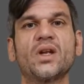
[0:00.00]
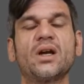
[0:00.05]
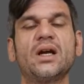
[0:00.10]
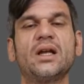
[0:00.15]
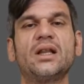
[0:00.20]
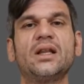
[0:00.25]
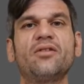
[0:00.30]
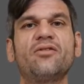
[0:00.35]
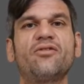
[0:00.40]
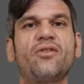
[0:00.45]

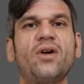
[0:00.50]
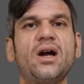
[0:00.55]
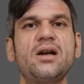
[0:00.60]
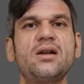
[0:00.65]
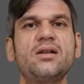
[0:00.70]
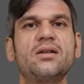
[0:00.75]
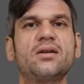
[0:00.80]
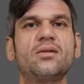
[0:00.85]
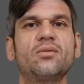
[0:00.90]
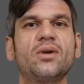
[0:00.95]
And then
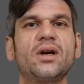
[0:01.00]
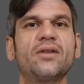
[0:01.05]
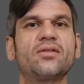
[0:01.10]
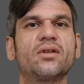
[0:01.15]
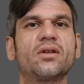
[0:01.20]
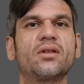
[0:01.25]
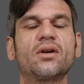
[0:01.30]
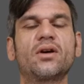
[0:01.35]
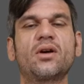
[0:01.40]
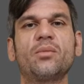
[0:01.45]
finally, we have
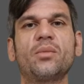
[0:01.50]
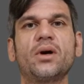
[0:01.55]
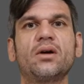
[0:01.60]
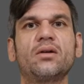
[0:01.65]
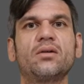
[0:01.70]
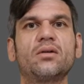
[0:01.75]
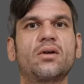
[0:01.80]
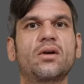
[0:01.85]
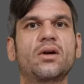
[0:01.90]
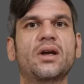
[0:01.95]
to think
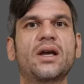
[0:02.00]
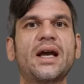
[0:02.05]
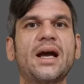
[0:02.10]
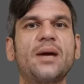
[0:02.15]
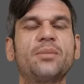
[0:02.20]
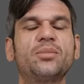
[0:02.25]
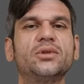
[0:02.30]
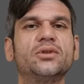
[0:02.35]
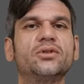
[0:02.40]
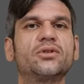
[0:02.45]
about our
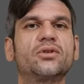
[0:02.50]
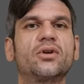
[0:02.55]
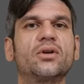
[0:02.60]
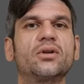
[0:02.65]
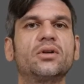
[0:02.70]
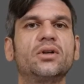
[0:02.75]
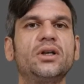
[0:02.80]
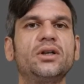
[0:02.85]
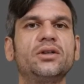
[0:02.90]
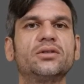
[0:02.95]
captains or our
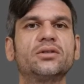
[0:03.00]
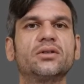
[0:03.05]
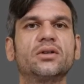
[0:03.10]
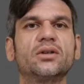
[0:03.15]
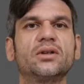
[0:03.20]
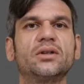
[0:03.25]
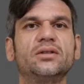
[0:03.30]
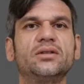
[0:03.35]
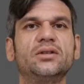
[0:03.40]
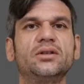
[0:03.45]
leaders on
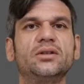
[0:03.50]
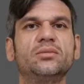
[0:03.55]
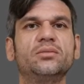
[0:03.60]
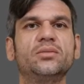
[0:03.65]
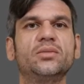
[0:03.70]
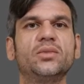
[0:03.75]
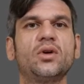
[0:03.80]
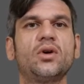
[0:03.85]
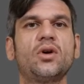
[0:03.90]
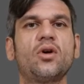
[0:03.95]
the team,